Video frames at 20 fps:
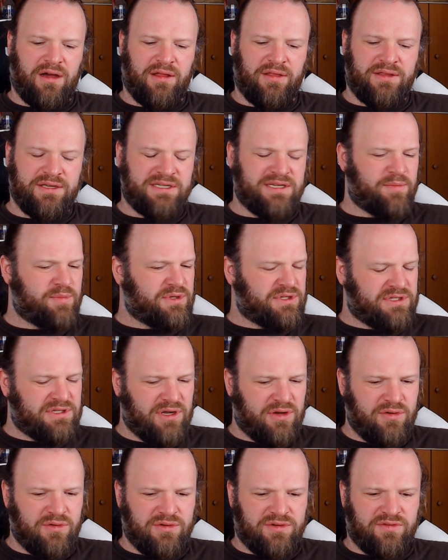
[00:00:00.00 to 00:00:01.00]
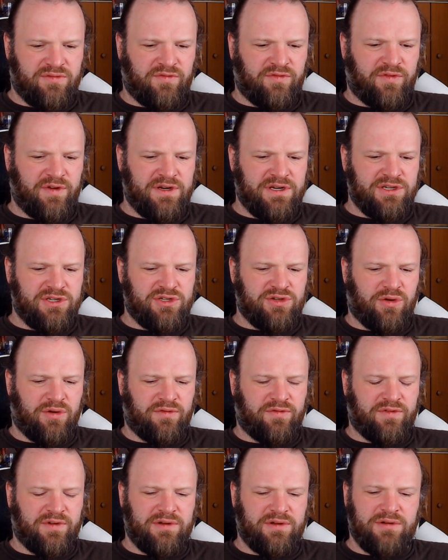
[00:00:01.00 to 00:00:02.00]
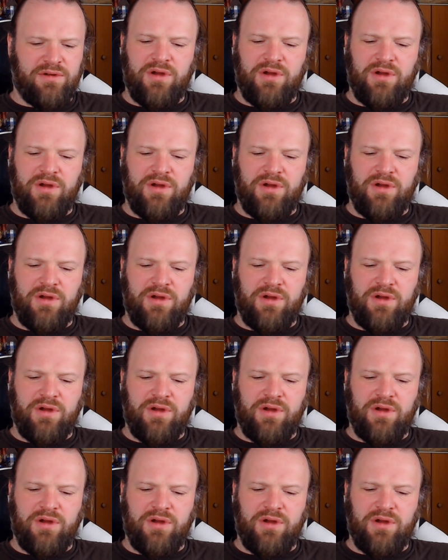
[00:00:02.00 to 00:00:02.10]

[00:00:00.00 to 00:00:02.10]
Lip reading: This episode finished off